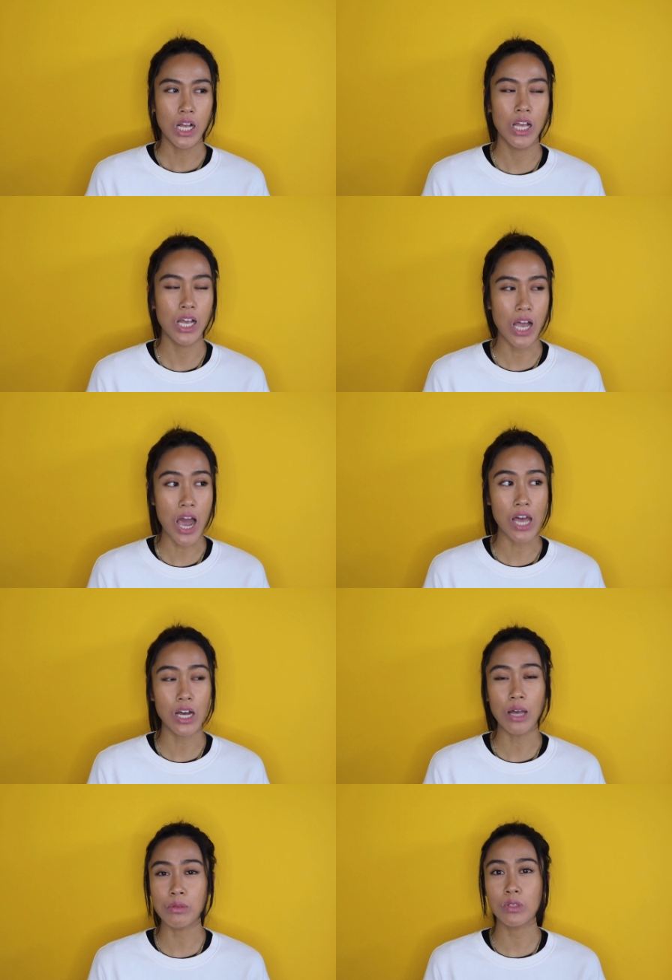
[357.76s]
I
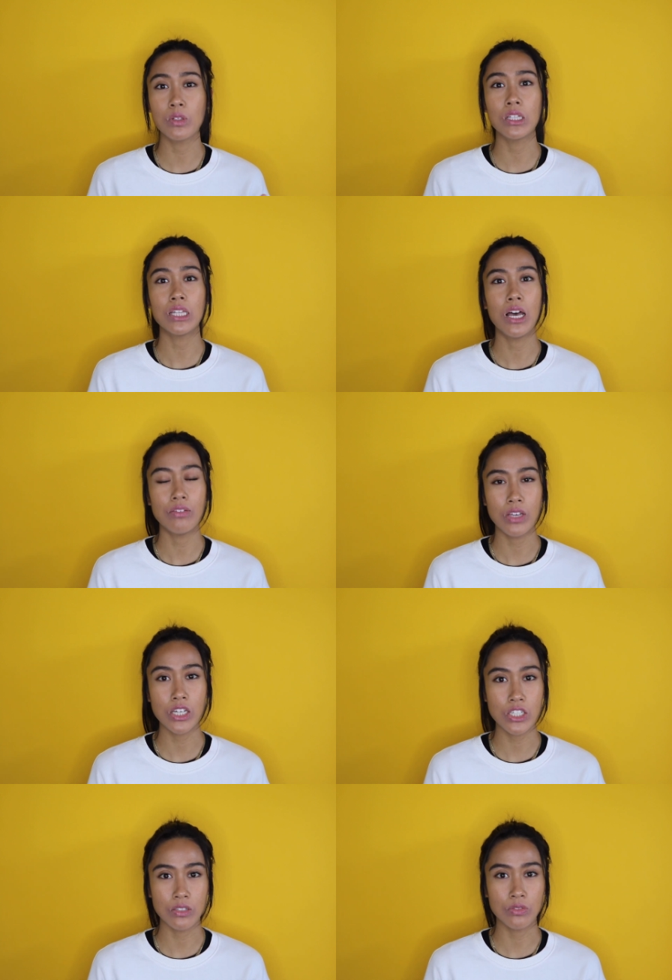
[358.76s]
absolutely love
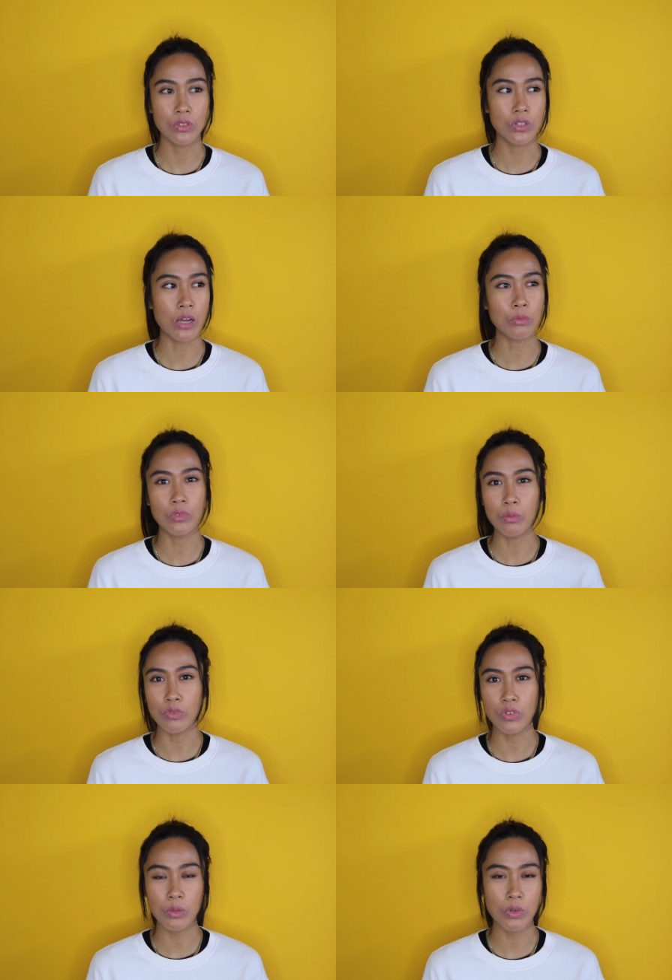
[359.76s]
Asian food. I'm, I'm a
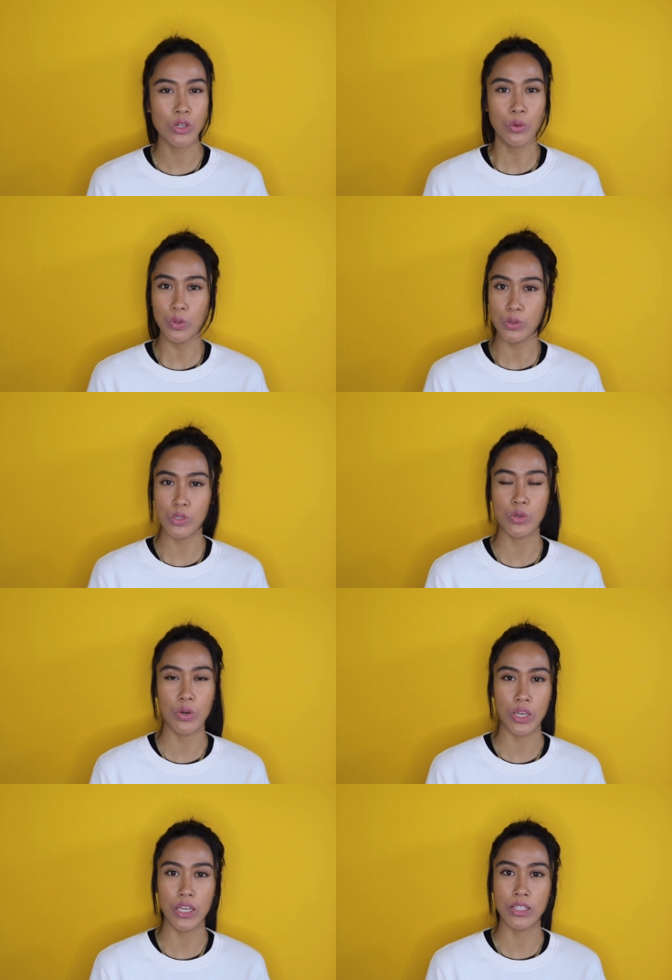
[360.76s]
Filipino. We use
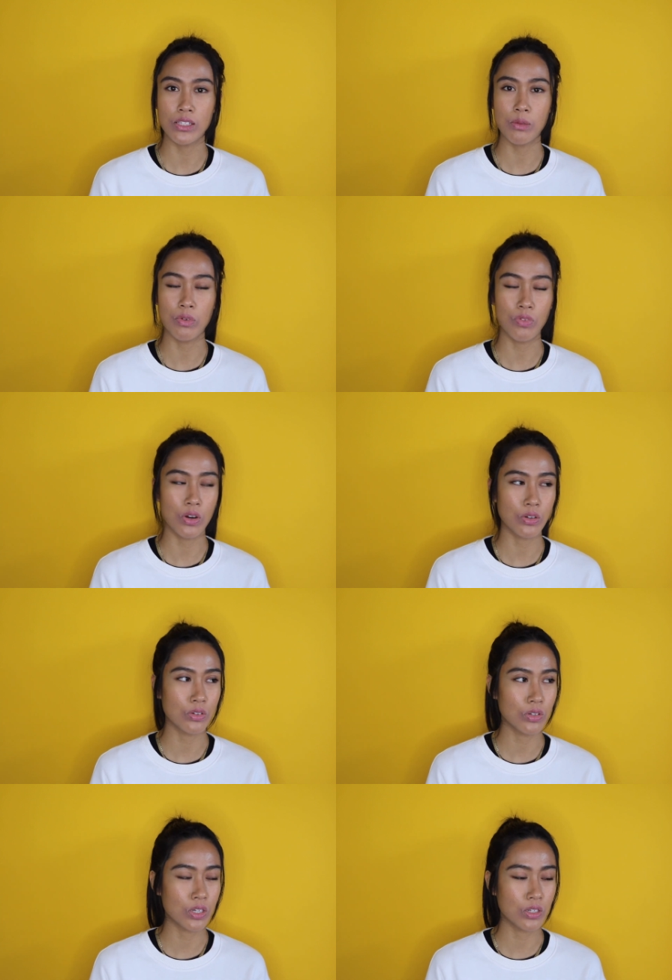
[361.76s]
soy in some of our
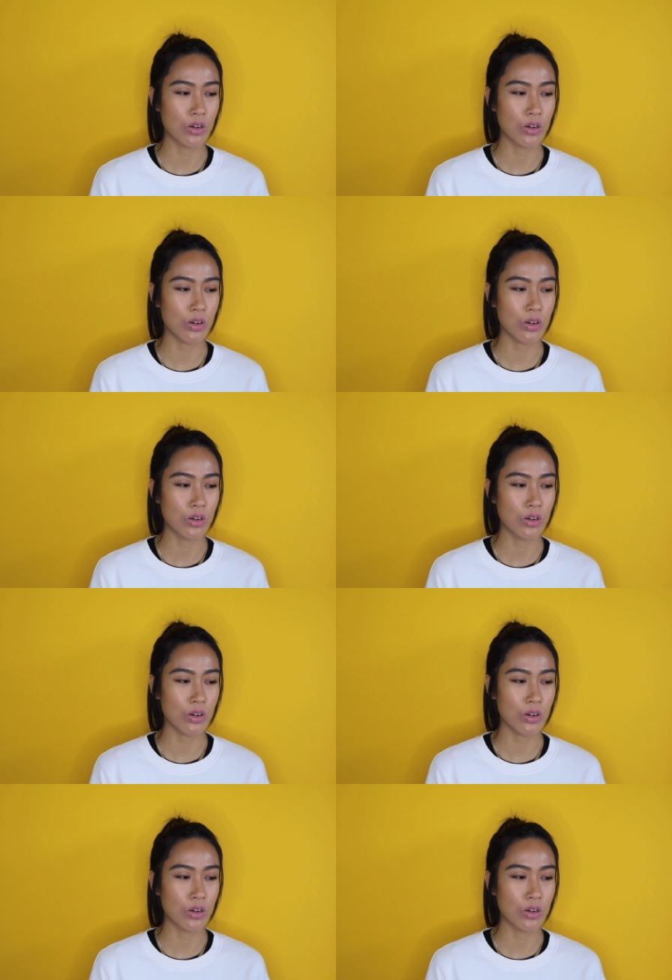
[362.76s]
in